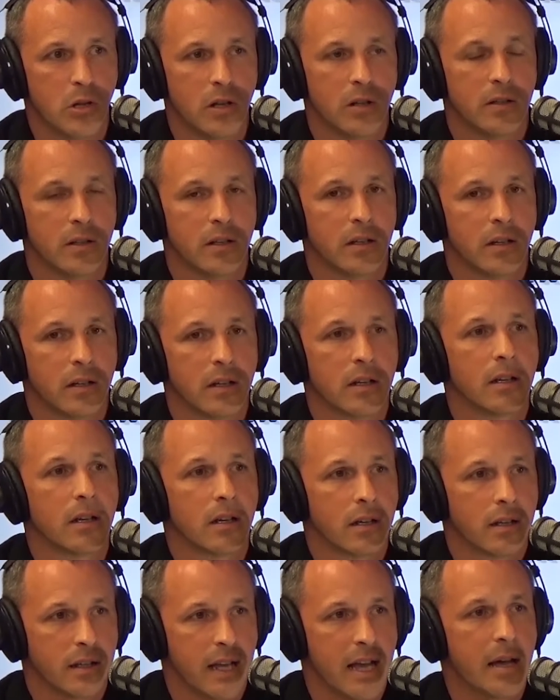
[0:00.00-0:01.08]
Pay stubs,
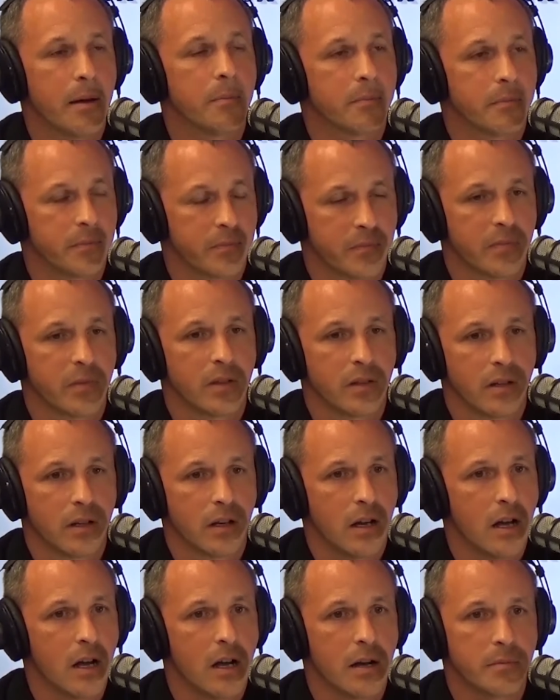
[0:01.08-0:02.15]
tax returns, bank
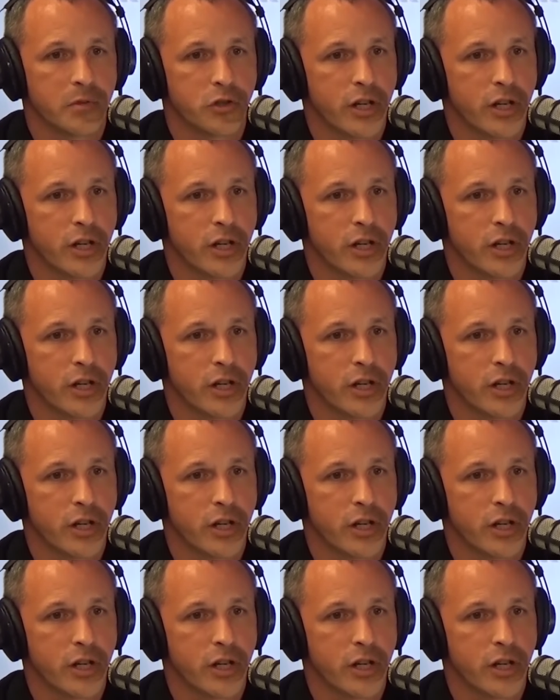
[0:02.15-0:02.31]
statements.